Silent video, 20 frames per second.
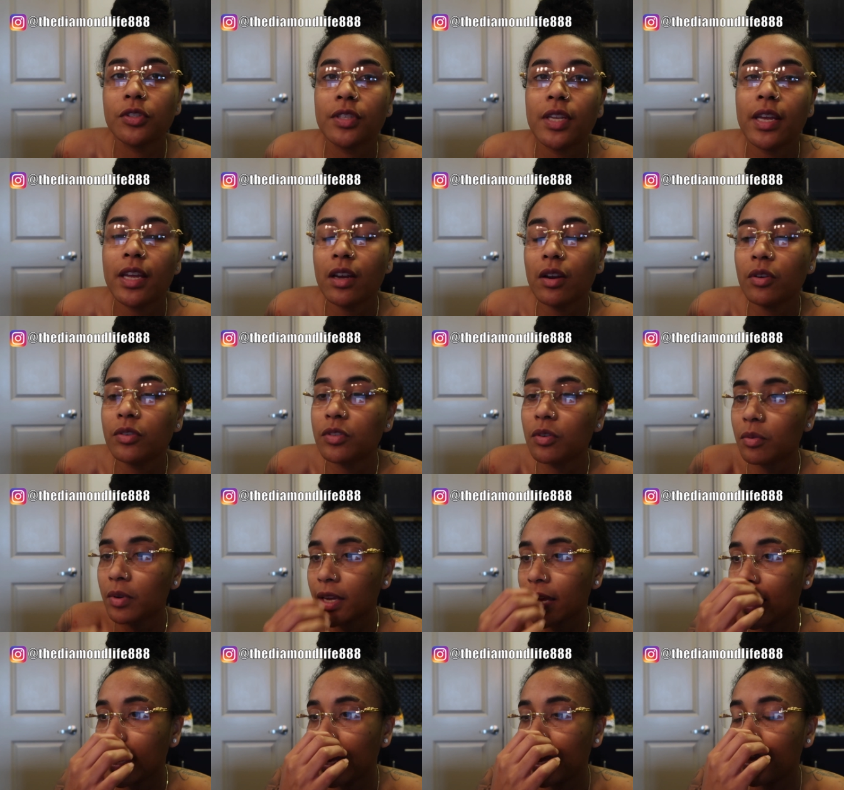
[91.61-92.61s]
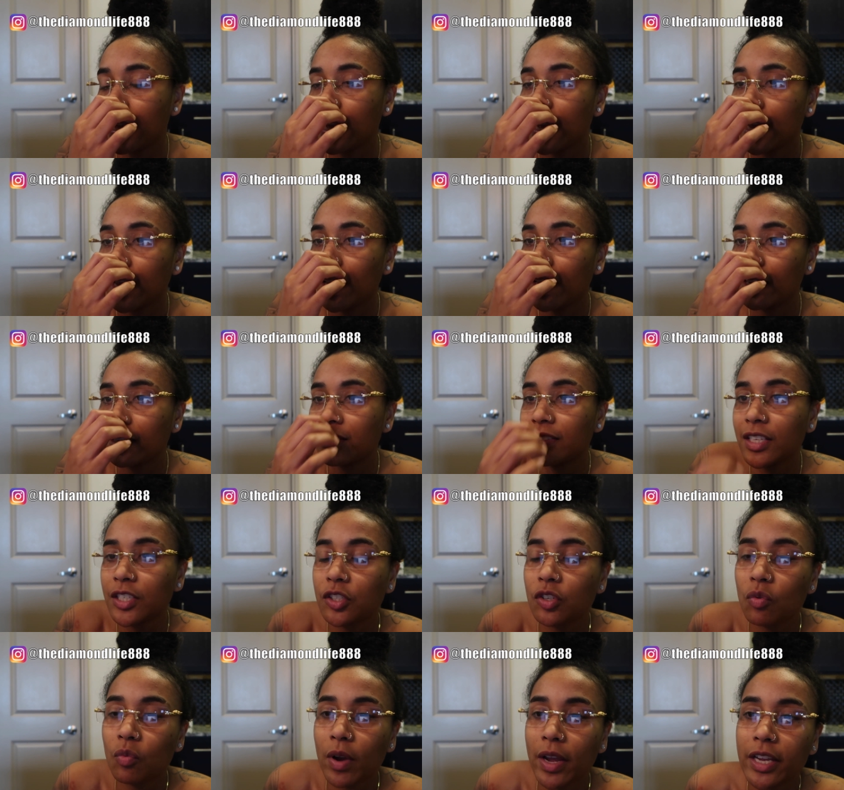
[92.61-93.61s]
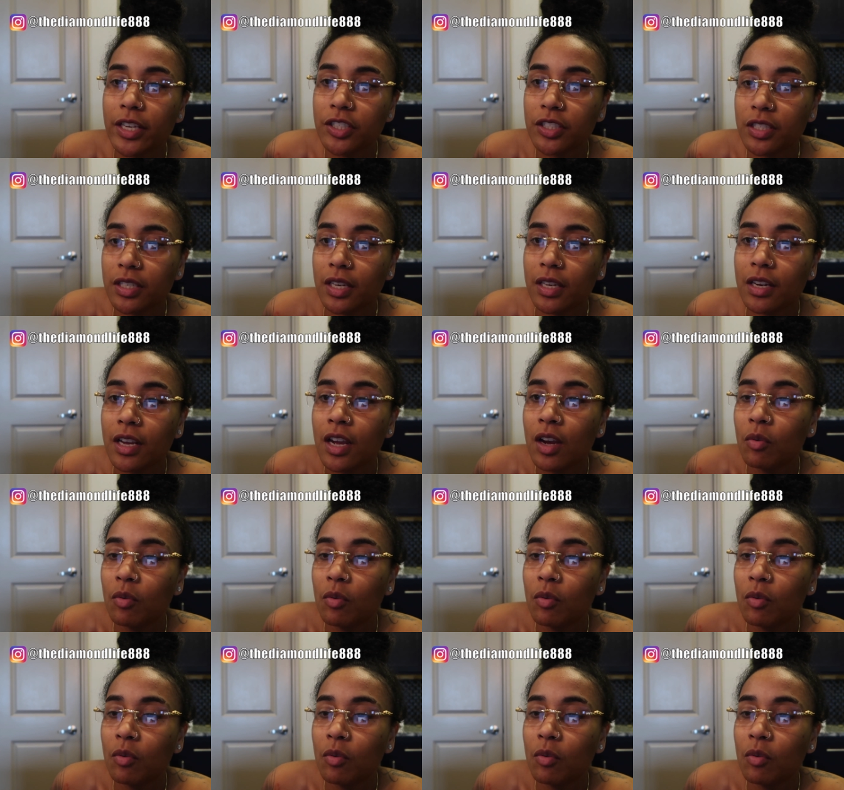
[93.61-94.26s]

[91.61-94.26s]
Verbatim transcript: sails okay in the situation